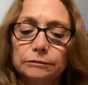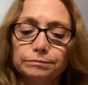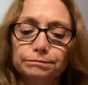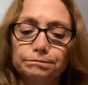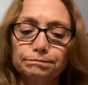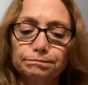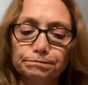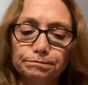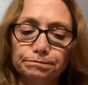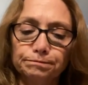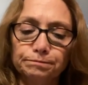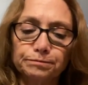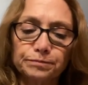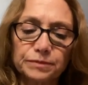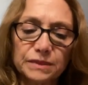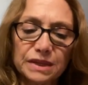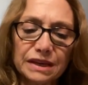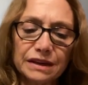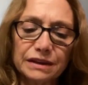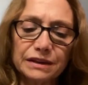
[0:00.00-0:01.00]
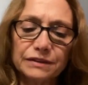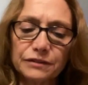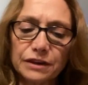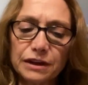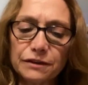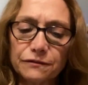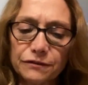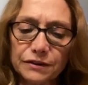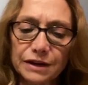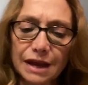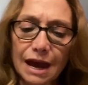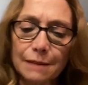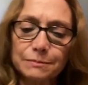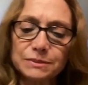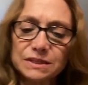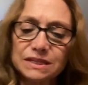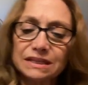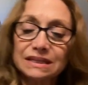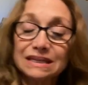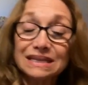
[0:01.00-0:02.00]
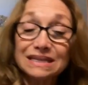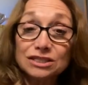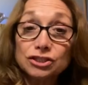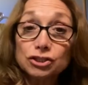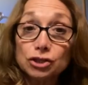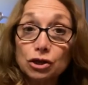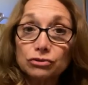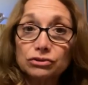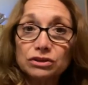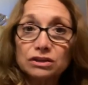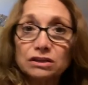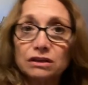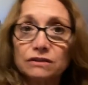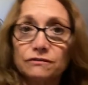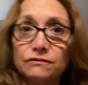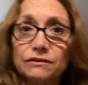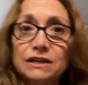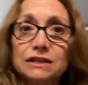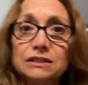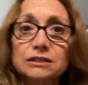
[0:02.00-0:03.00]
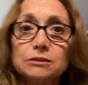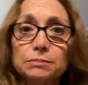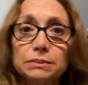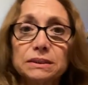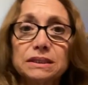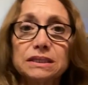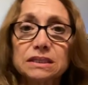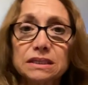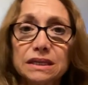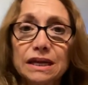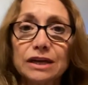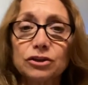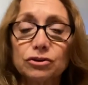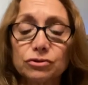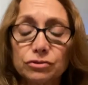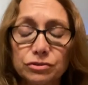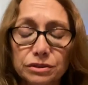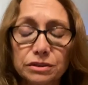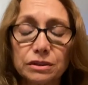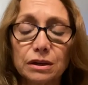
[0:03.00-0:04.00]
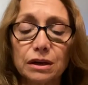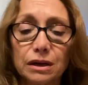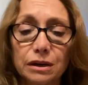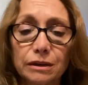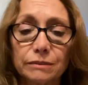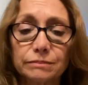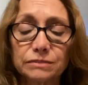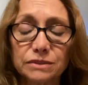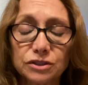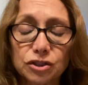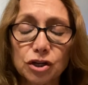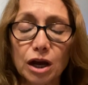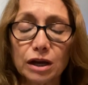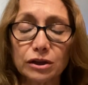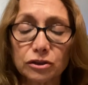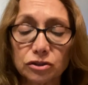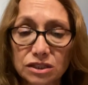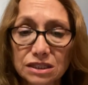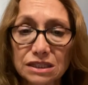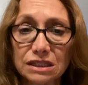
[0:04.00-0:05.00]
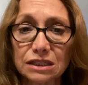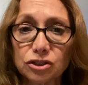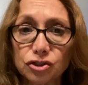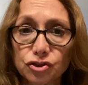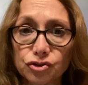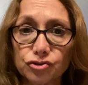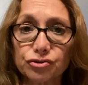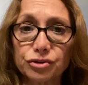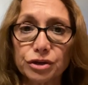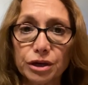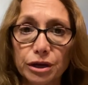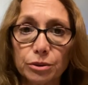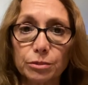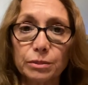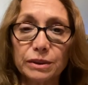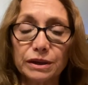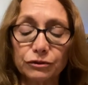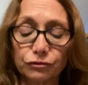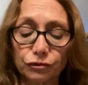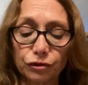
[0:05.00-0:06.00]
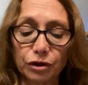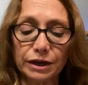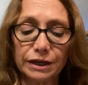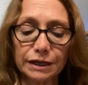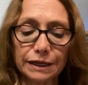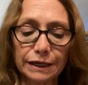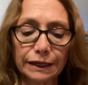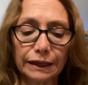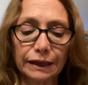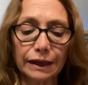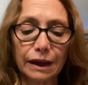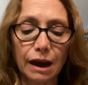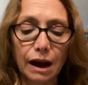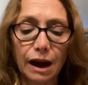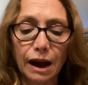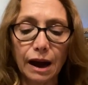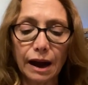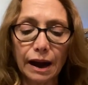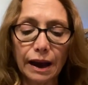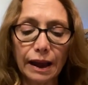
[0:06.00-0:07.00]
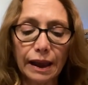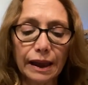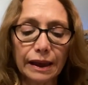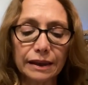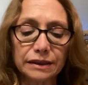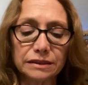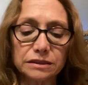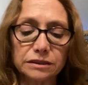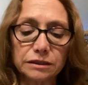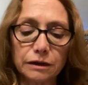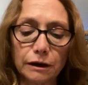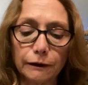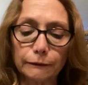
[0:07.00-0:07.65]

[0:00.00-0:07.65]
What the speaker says: If an absent is known in advance, please let your child's teacher know in writing. And